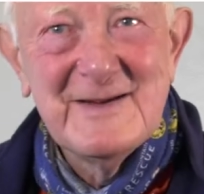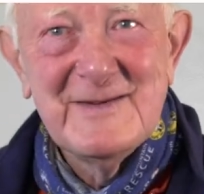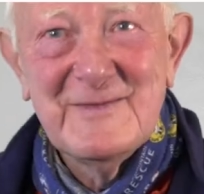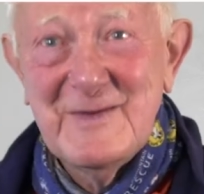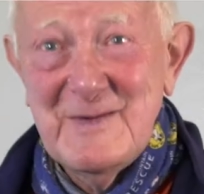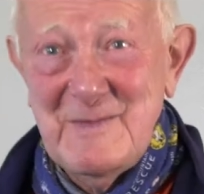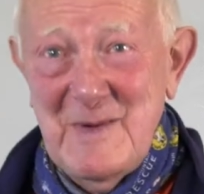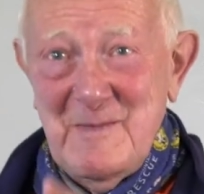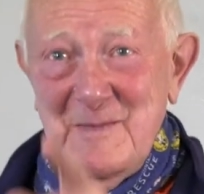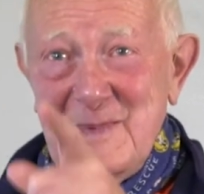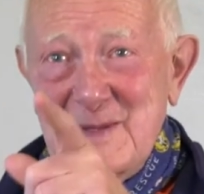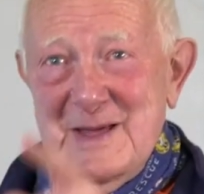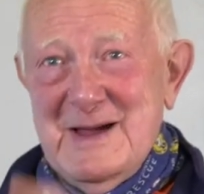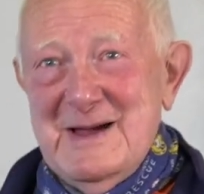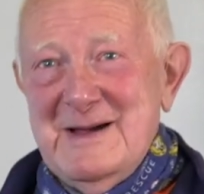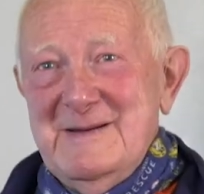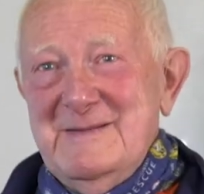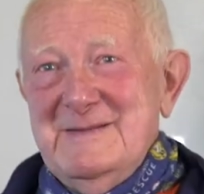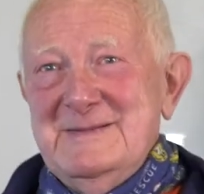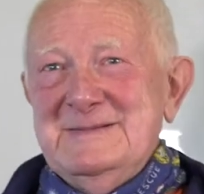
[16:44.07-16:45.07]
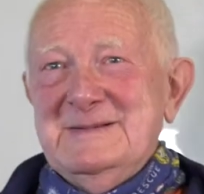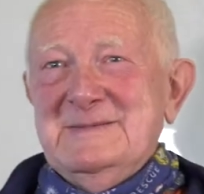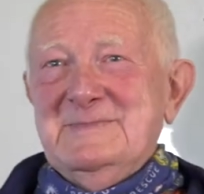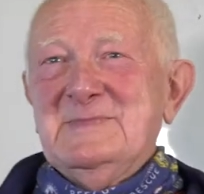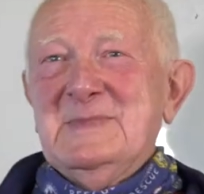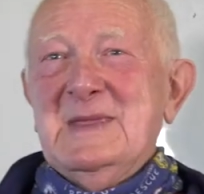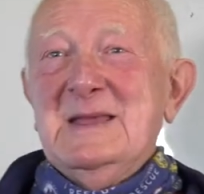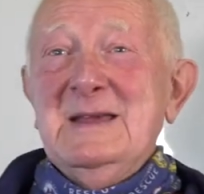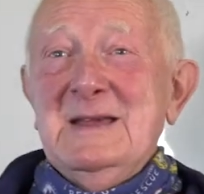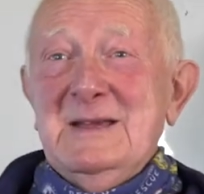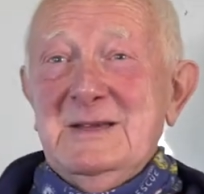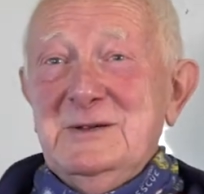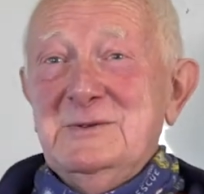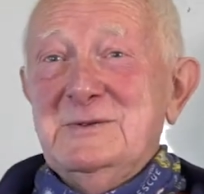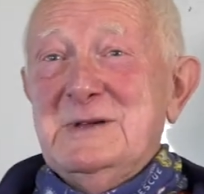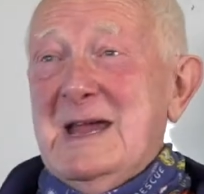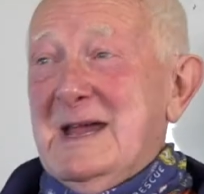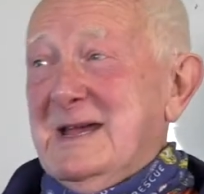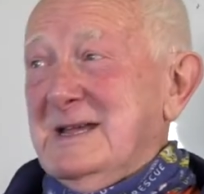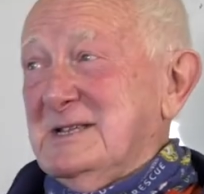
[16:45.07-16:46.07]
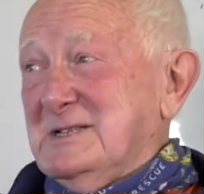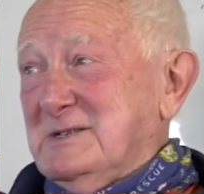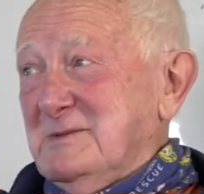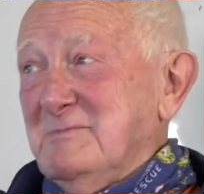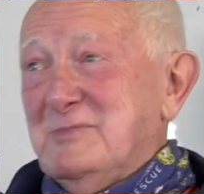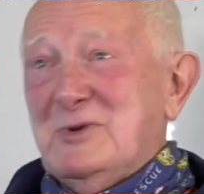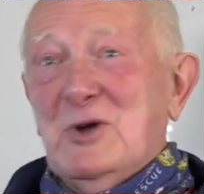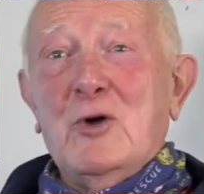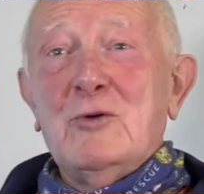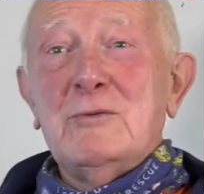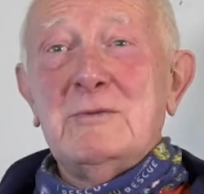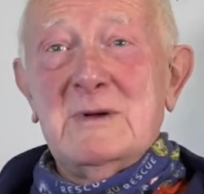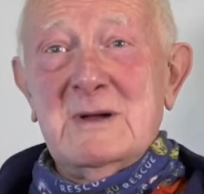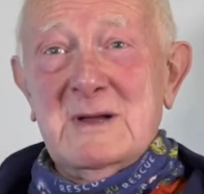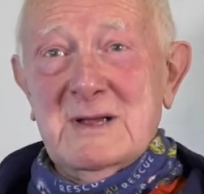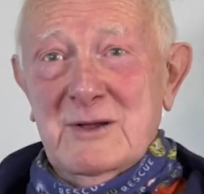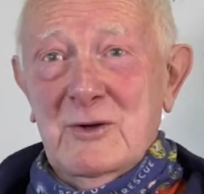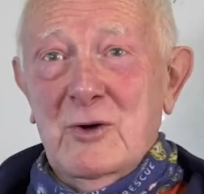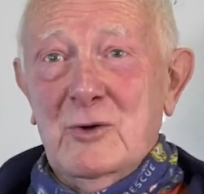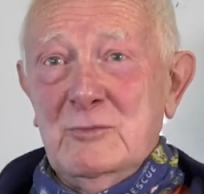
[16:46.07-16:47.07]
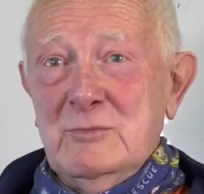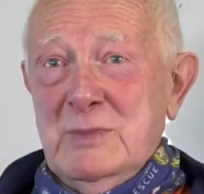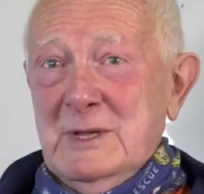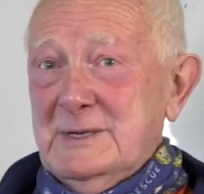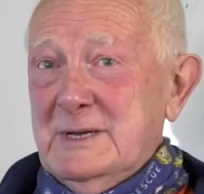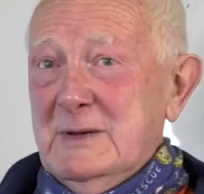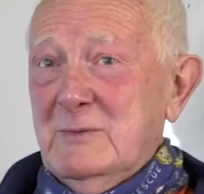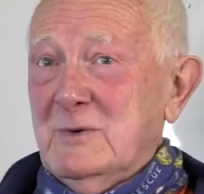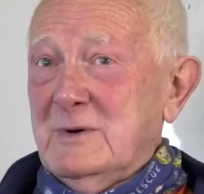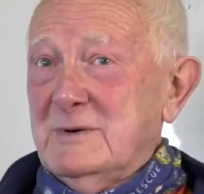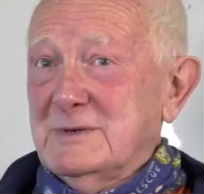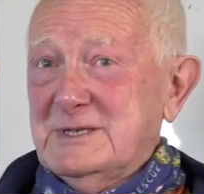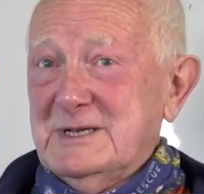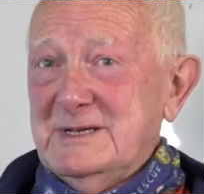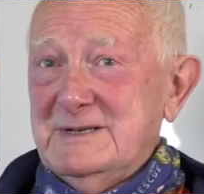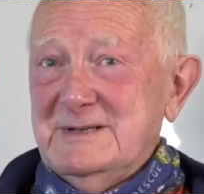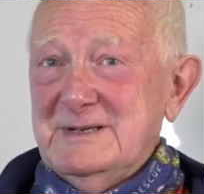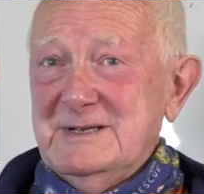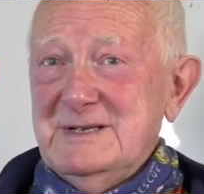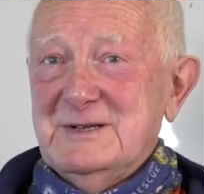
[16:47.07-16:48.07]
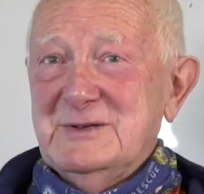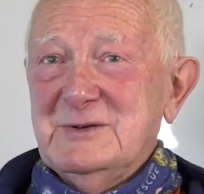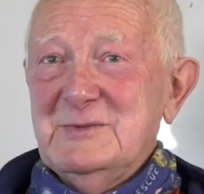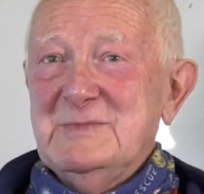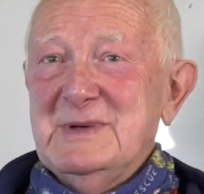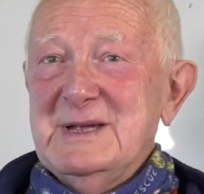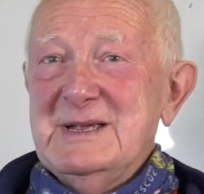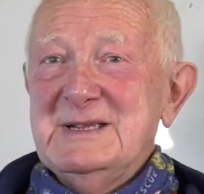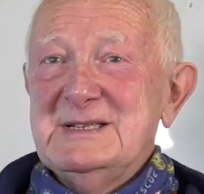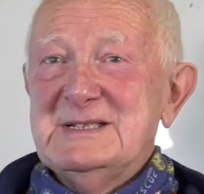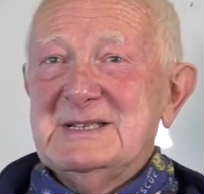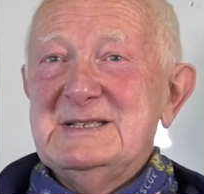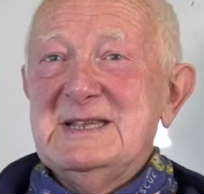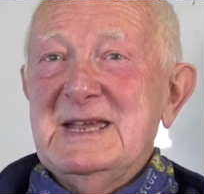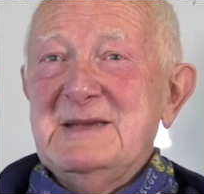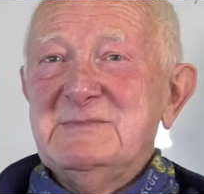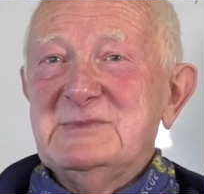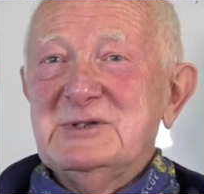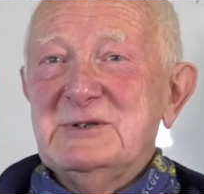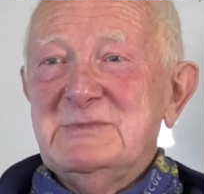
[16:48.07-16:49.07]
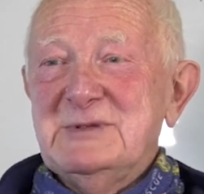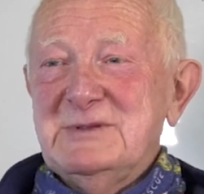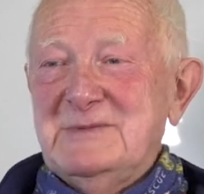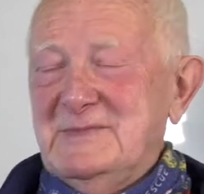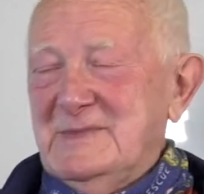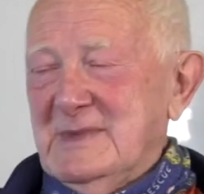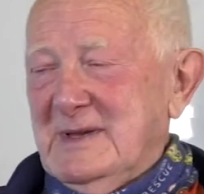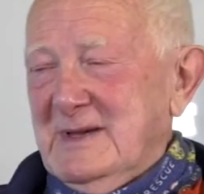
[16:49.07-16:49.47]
Remember that. You get in some cold bloody water, you could be in deep trouble.